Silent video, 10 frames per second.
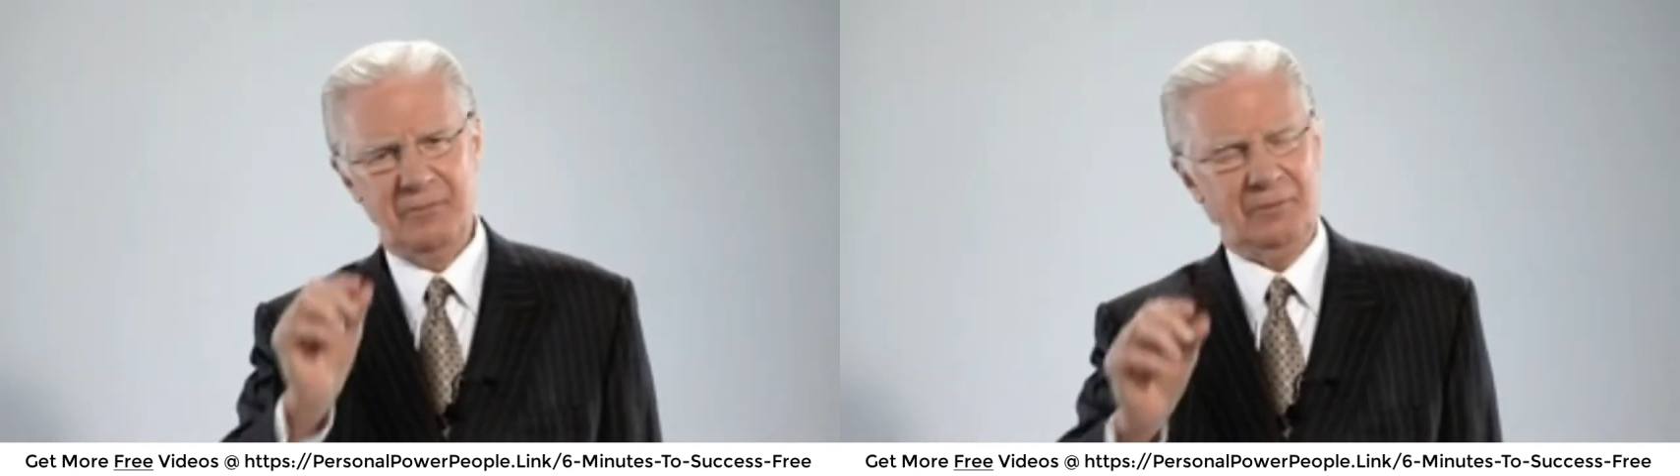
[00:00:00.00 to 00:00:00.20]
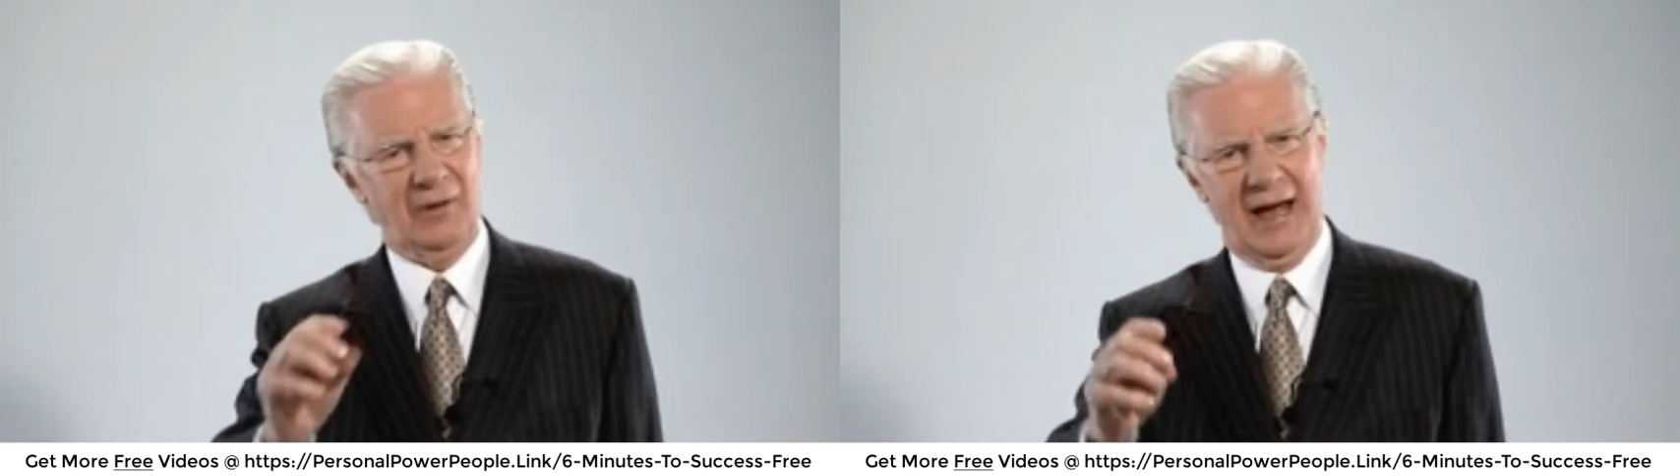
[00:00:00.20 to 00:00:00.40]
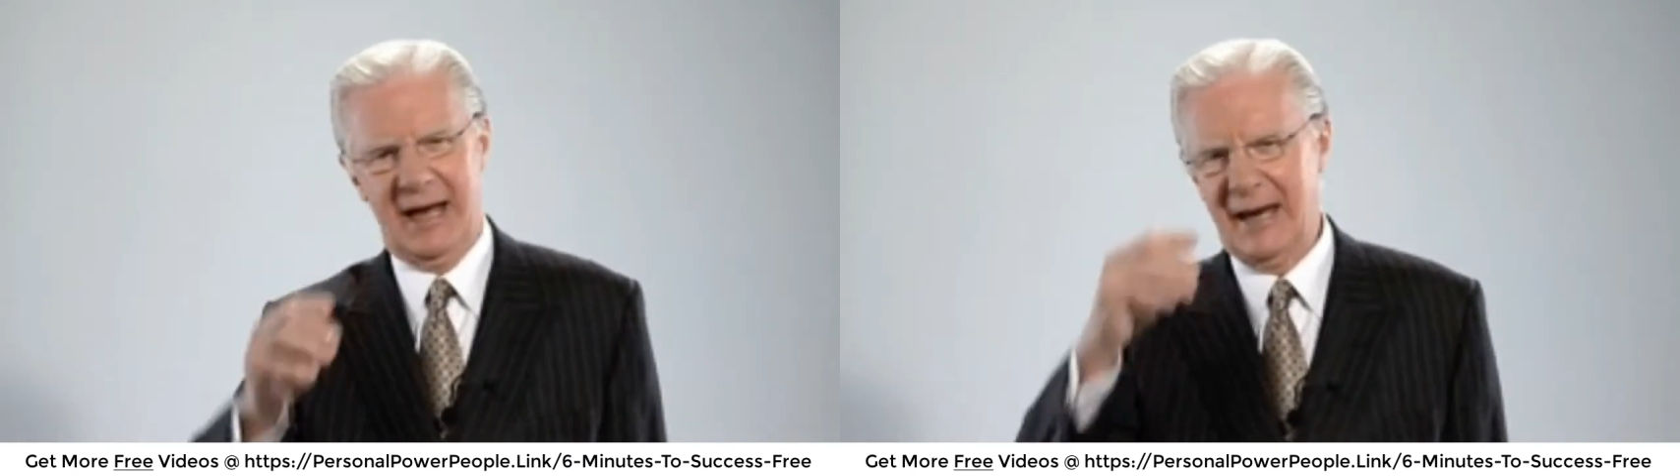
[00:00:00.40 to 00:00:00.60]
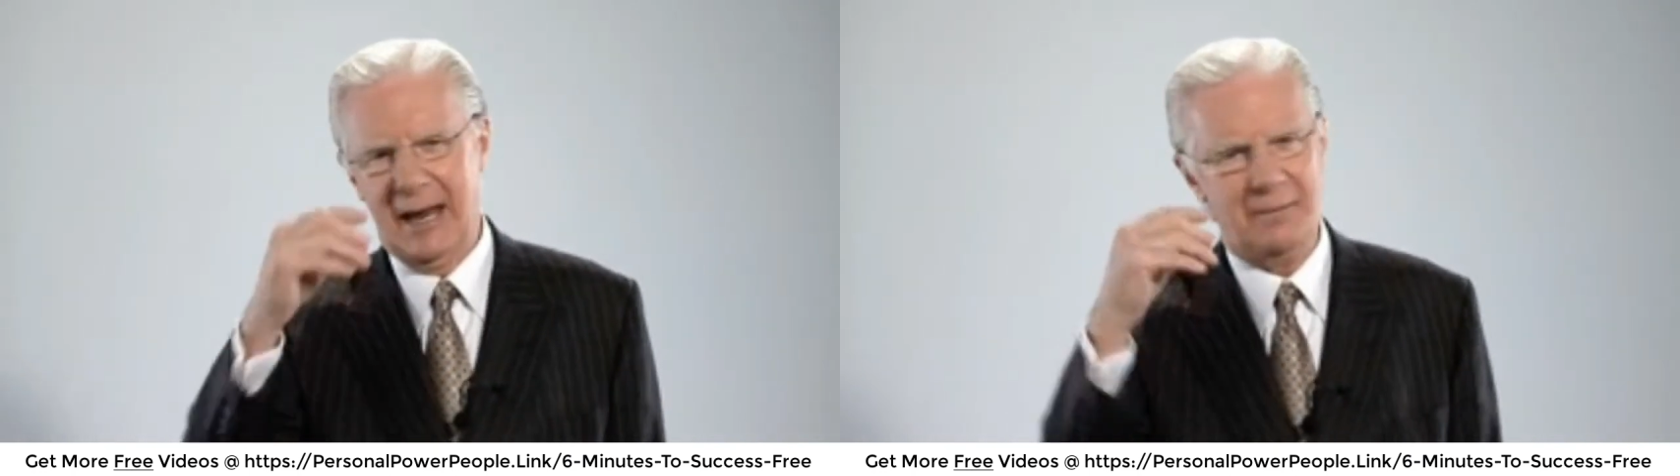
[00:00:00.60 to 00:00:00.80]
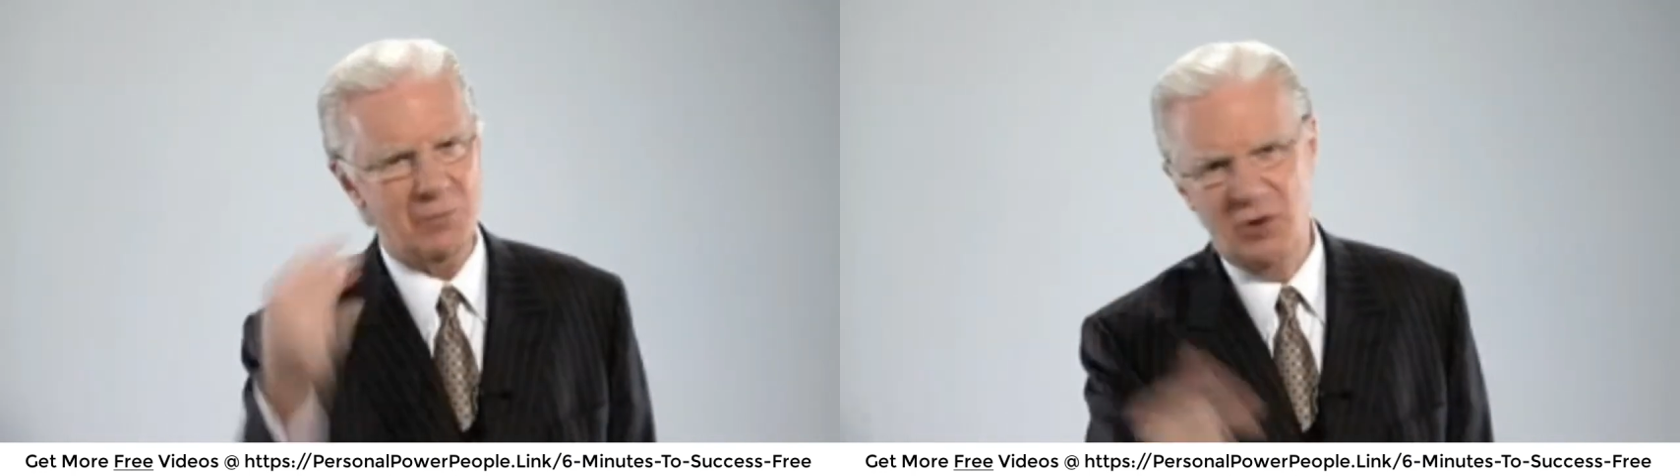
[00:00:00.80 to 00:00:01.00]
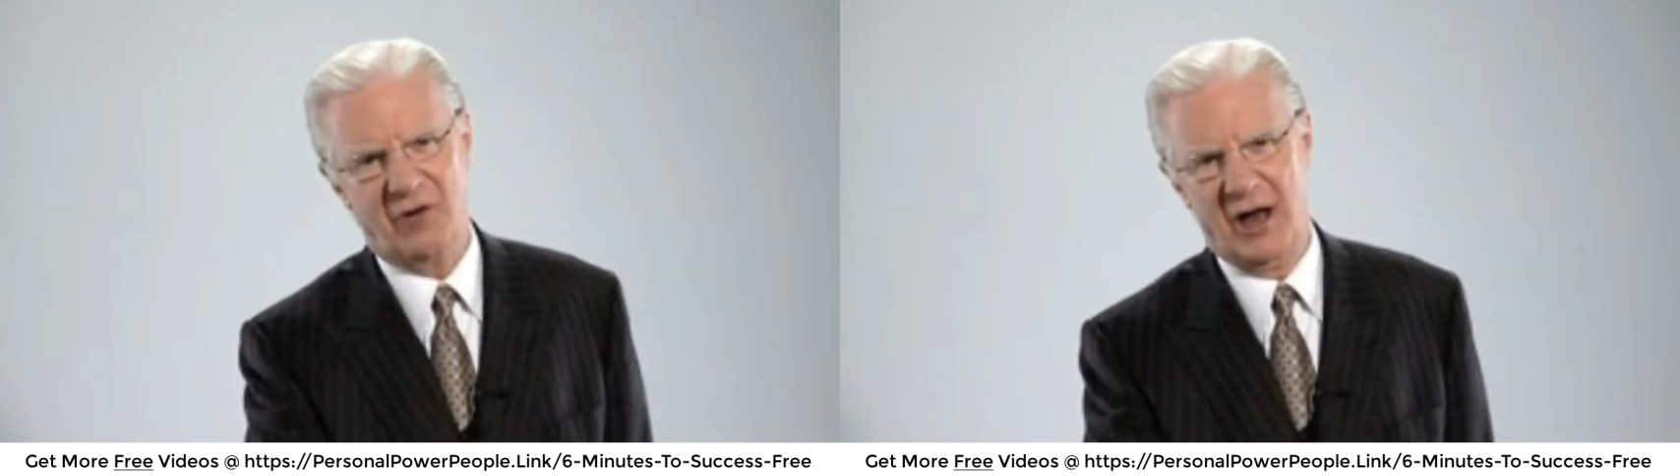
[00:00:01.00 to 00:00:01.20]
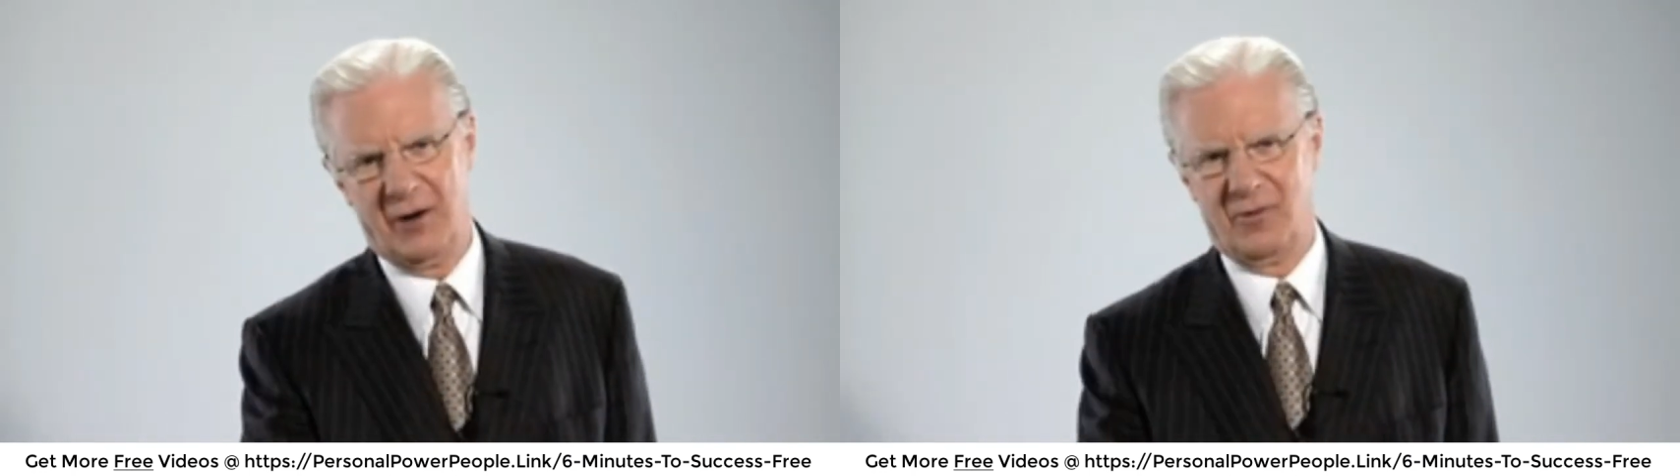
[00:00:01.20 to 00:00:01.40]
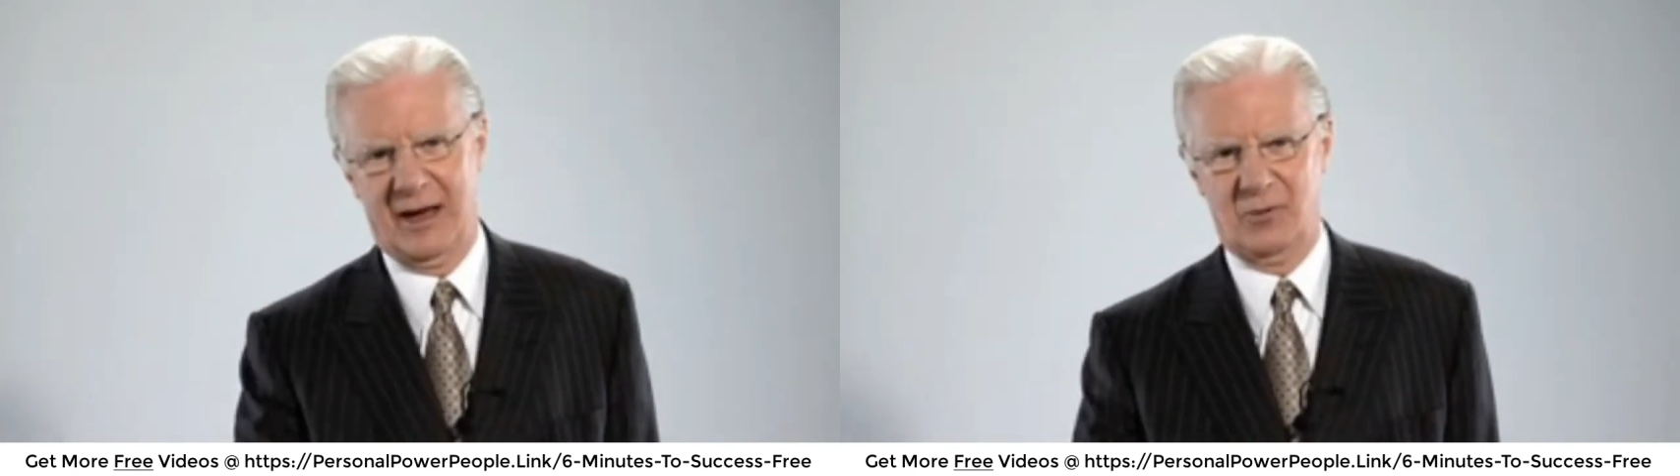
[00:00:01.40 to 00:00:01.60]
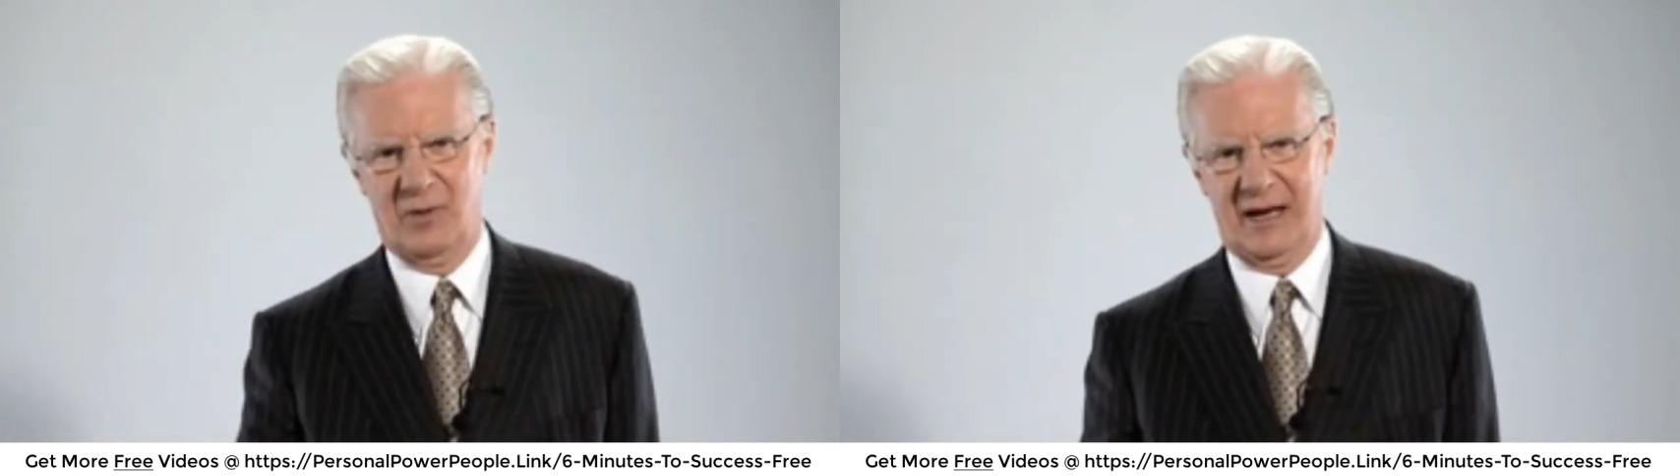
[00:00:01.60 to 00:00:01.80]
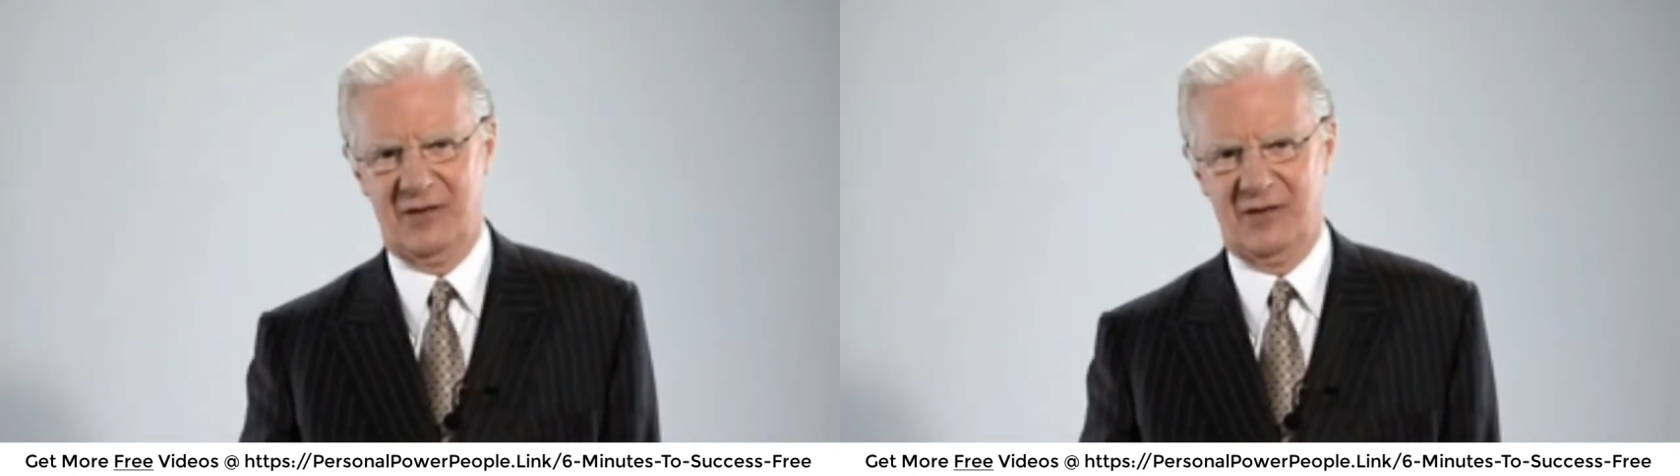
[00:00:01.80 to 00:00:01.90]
plan and move on it right away.